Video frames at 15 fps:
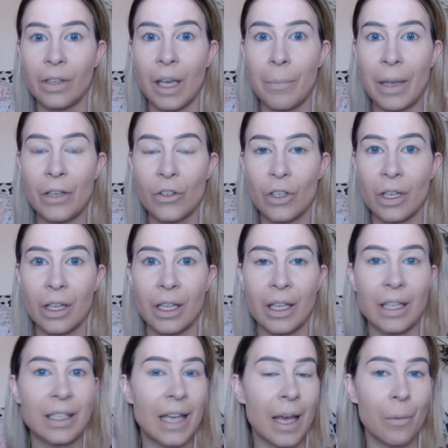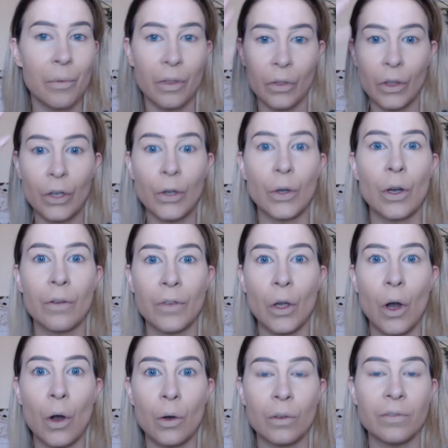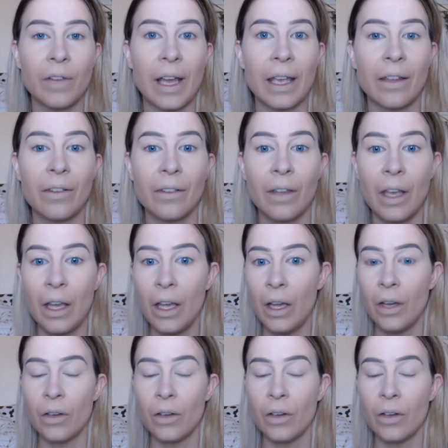dimension and the depth and the look of your whole face.